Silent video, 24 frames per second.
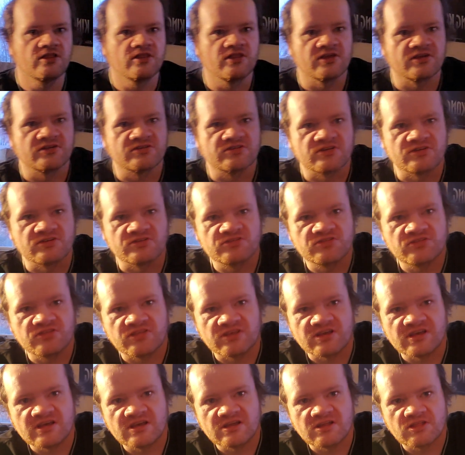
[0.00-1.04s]
this is
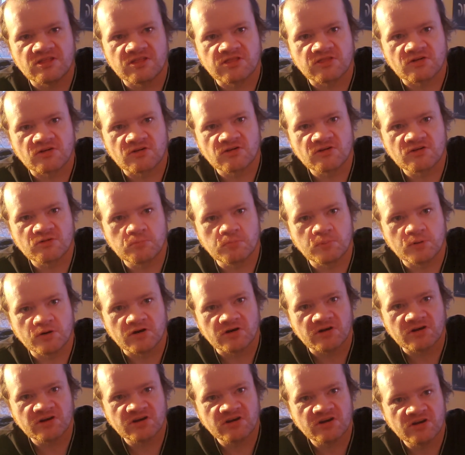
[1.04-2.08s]
the third
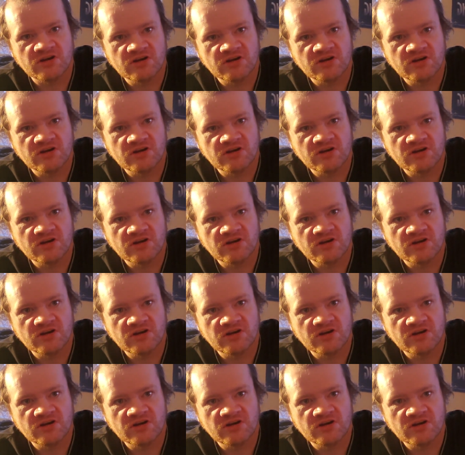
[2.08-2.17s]
book